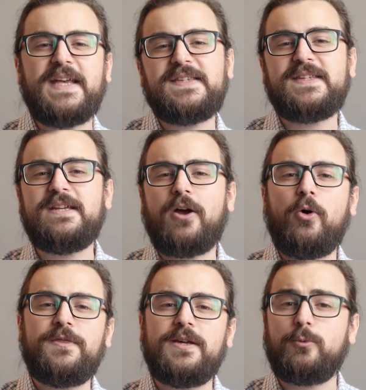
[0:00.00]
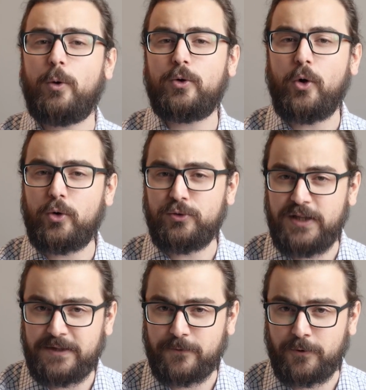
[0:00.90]
Testing on the Rococo
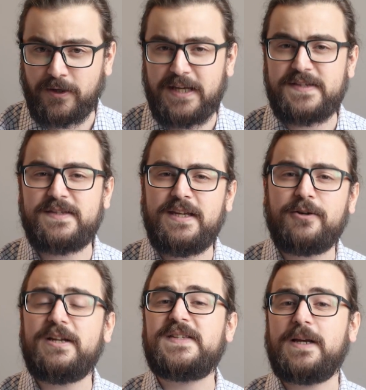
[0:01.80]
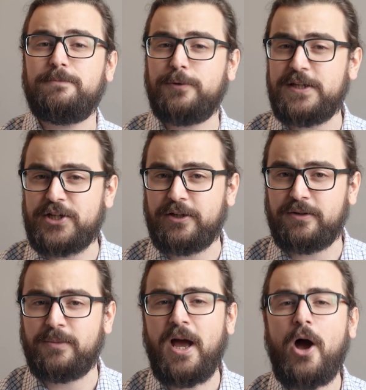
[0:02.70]
network is near its
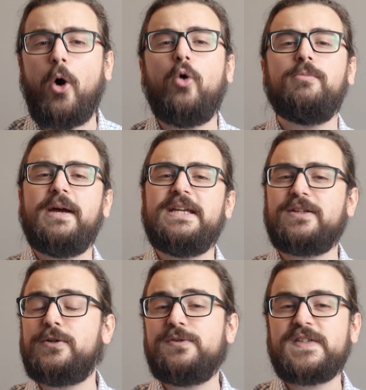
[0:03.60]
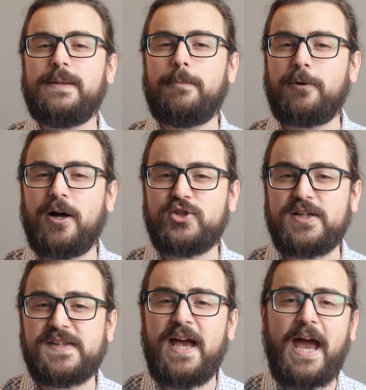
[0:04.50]
completion. All main Kusama
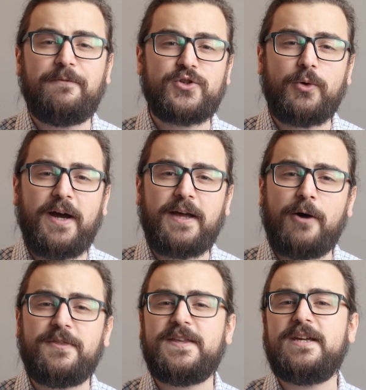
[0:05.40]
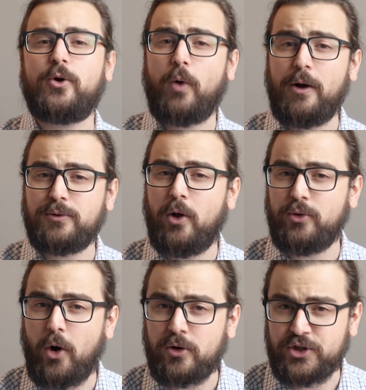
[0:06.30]
projects have tried out the crowd
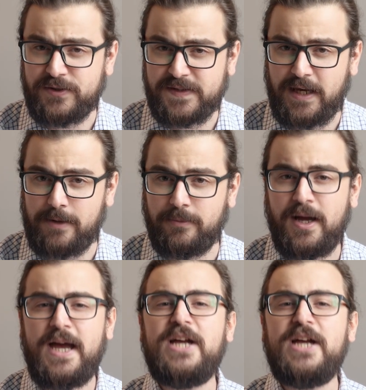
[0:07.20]
loan auction scheme.